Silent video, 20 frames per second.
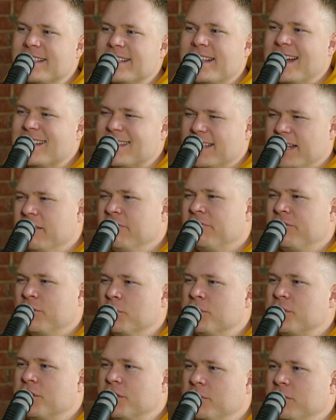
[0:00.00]
guy's an
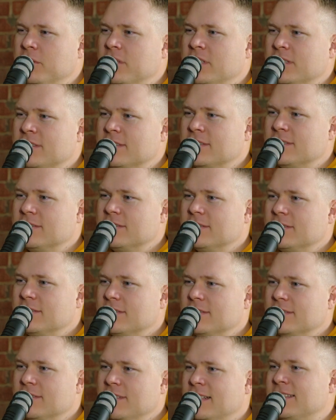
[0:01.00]
influencer doing this?
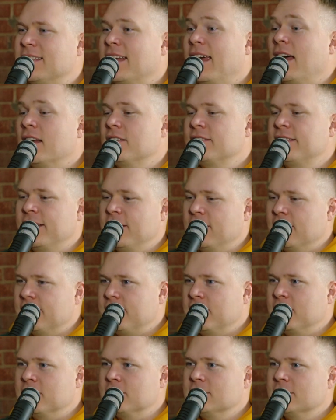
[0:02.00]
He's like, hey, I'll sell you a
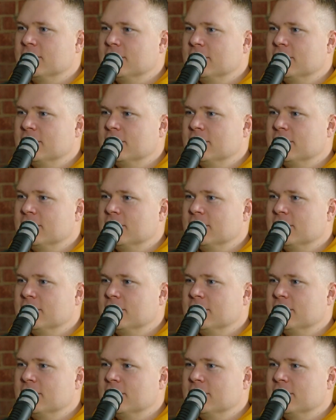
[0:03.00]
phone.